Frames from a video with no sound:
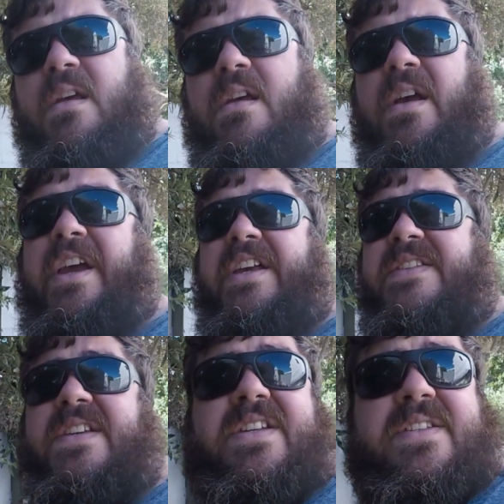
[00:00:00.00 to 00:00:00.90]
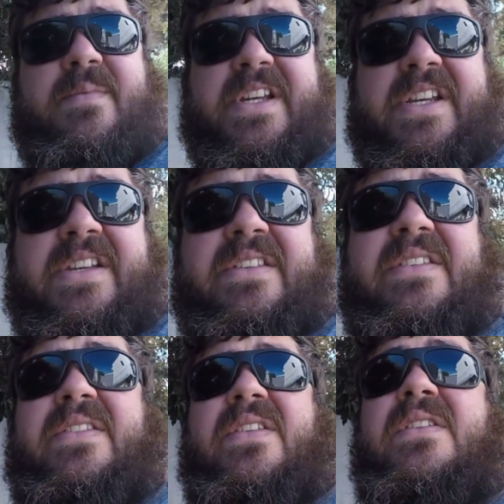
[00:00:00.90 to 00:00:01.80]
Okay, so it's about
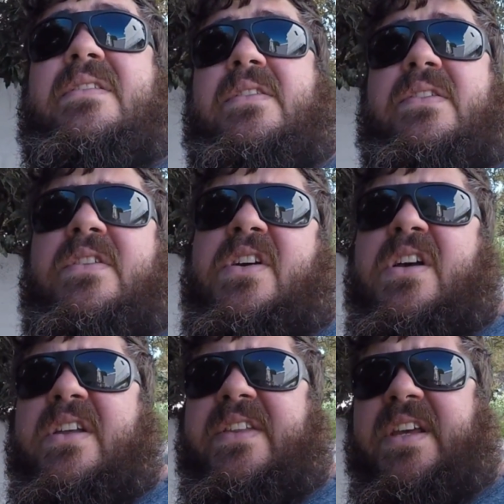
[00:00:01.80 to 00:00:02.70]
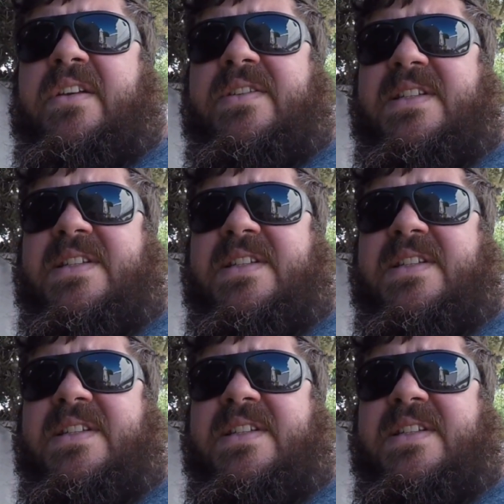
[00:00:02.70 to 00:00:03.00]
2.5 hours